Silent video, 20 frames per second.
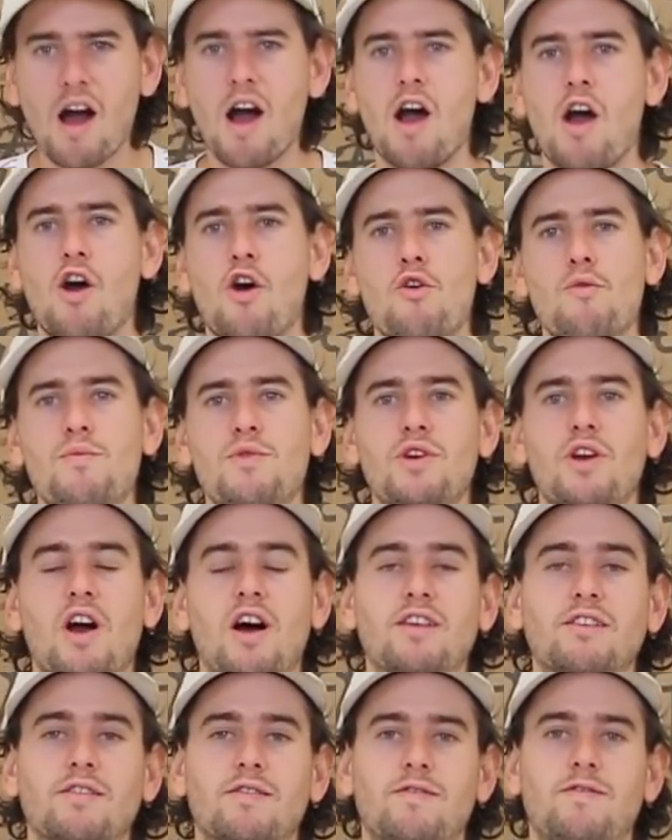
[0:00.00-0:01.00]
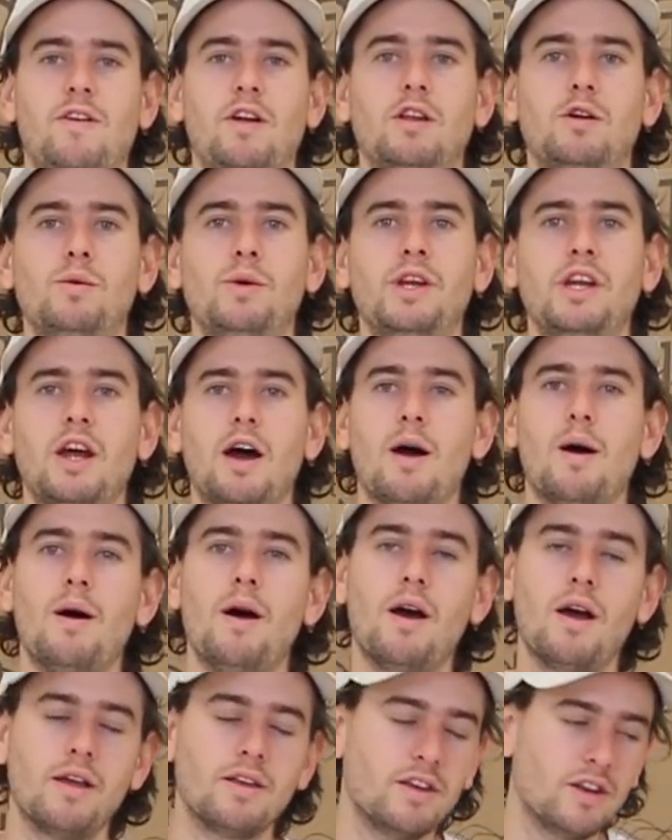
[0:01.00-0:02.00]
I hope you guys are following.
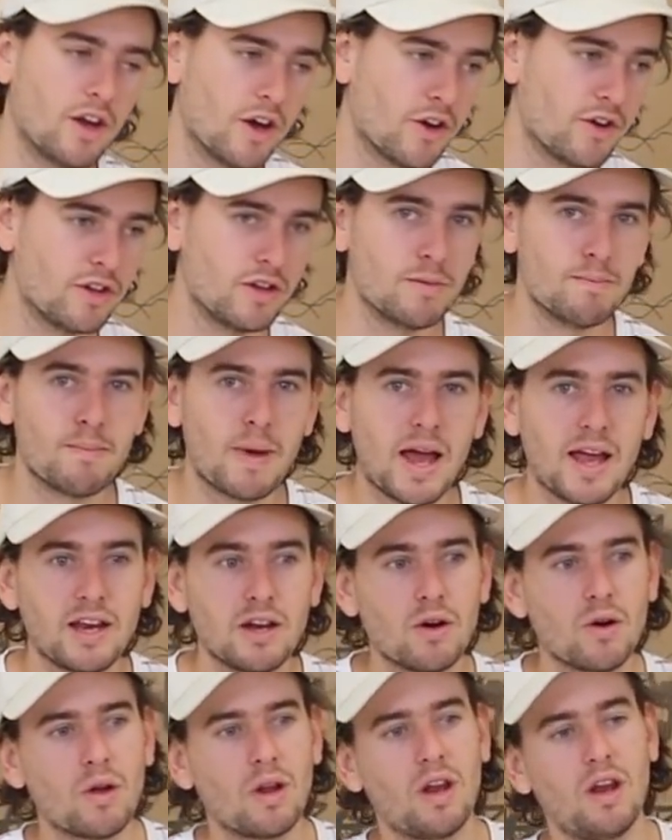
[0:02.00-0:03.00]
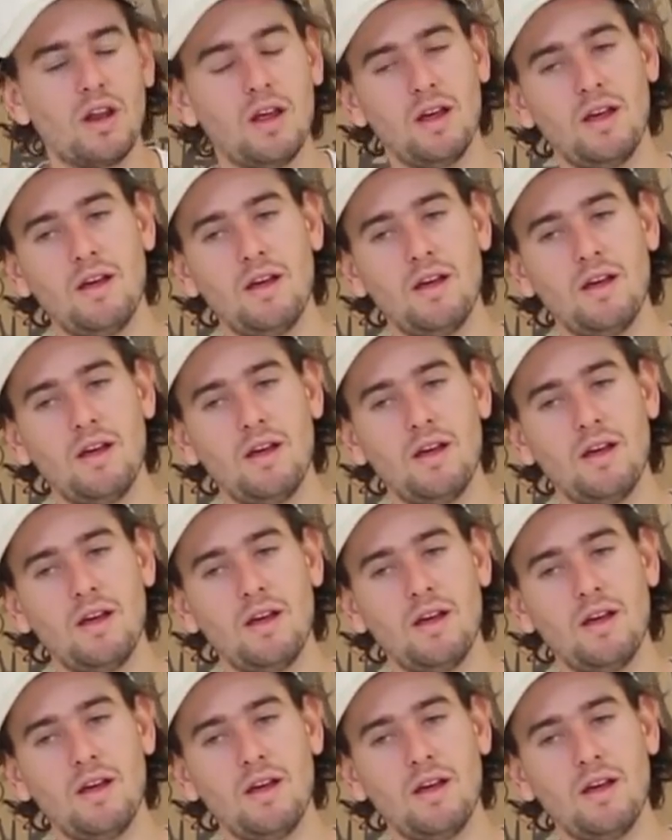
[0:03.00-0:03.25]
You know, you may not